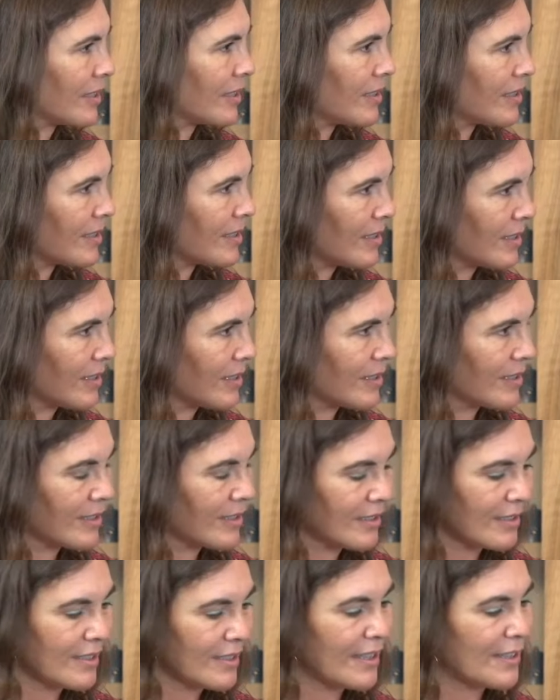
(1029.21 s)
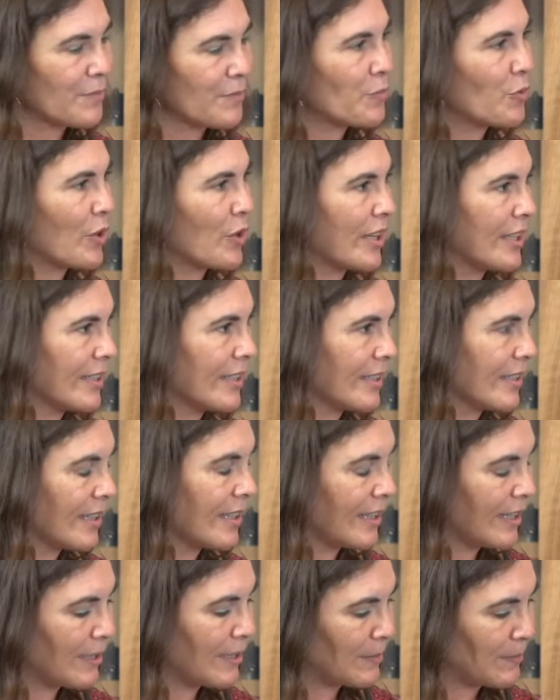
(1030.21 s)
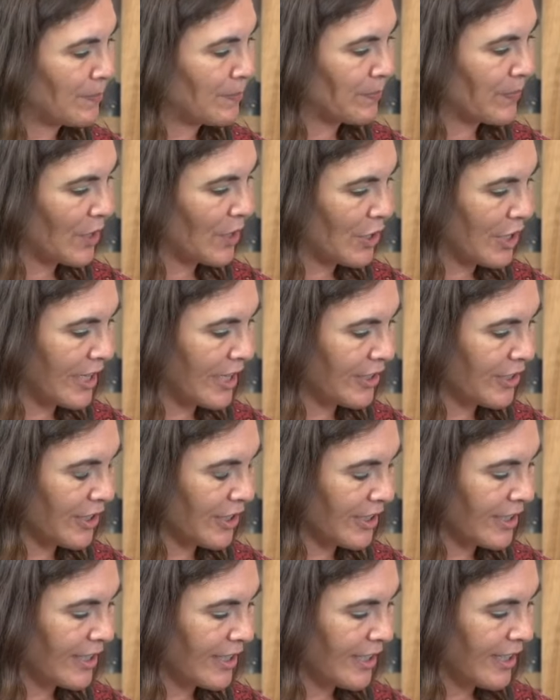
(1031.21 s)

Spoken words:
this gut-brain connection.